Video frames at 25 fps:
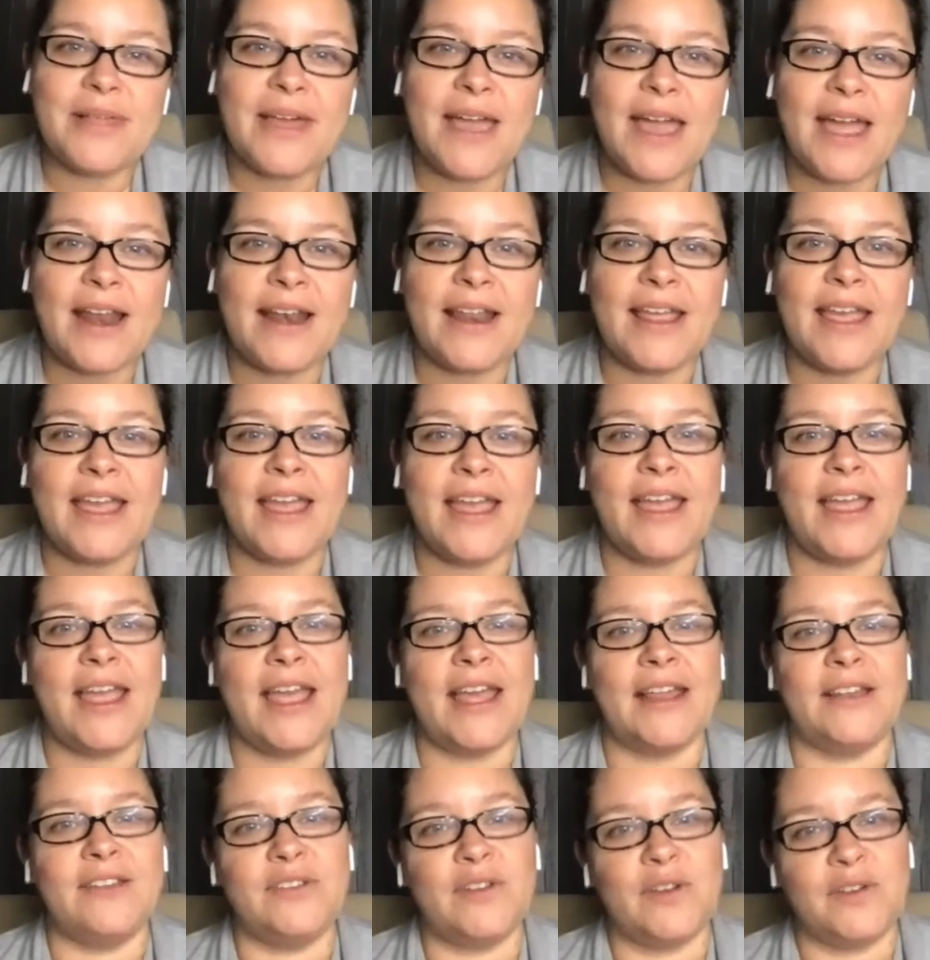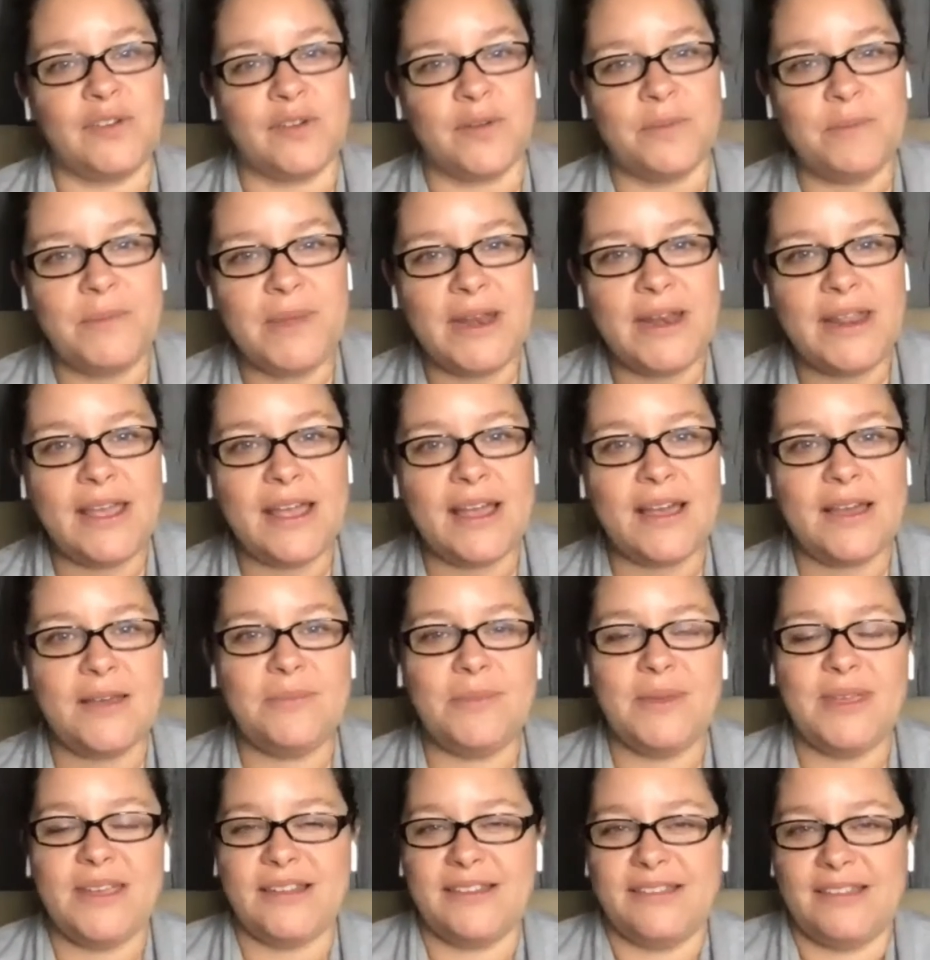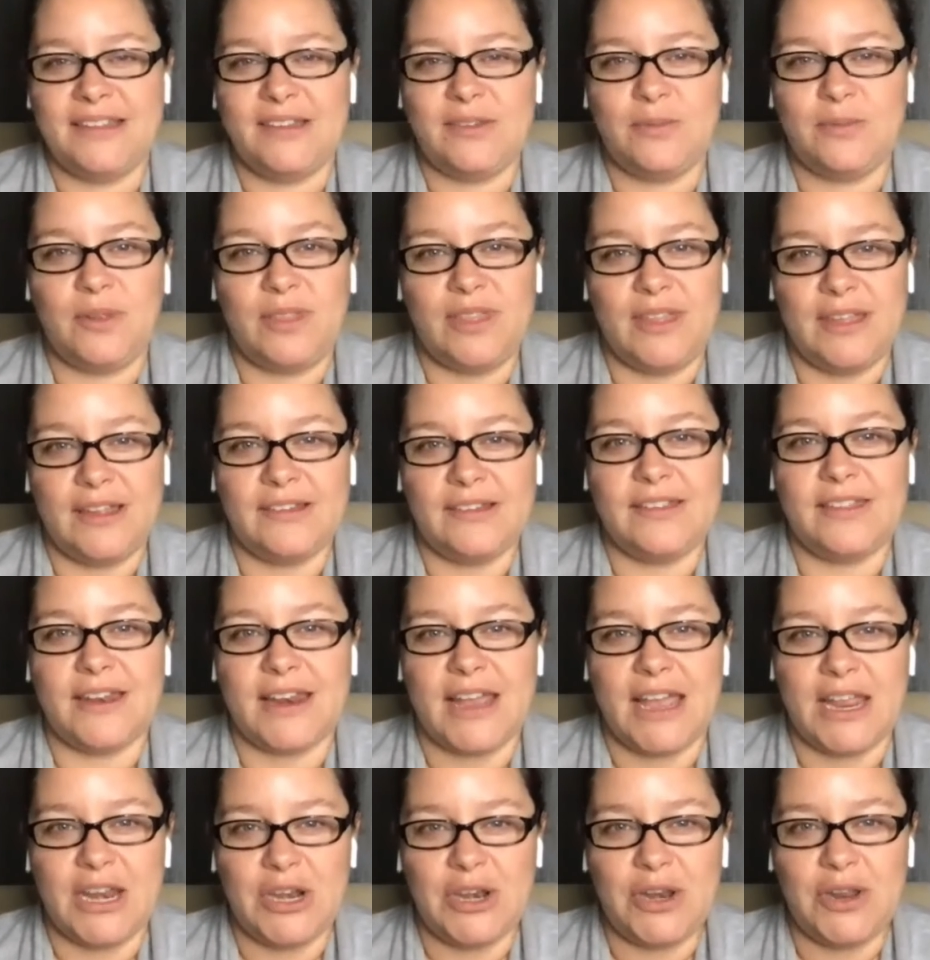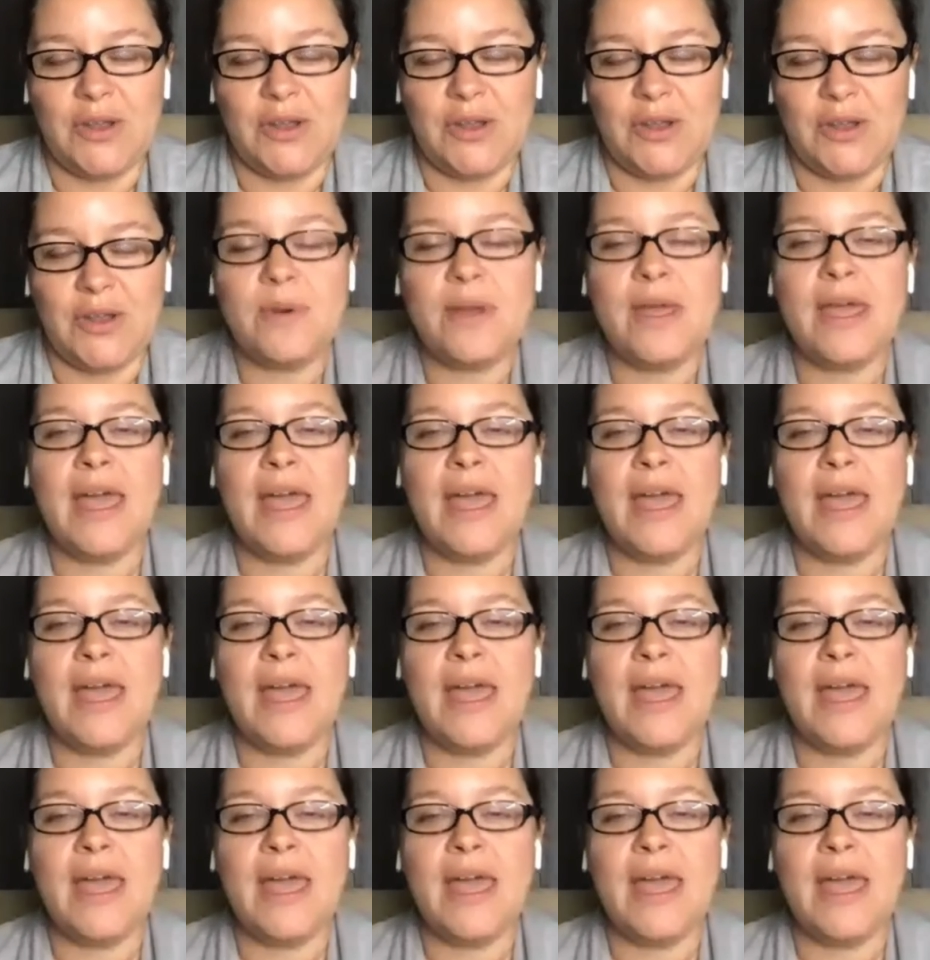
planning and social media because these were things that I knew.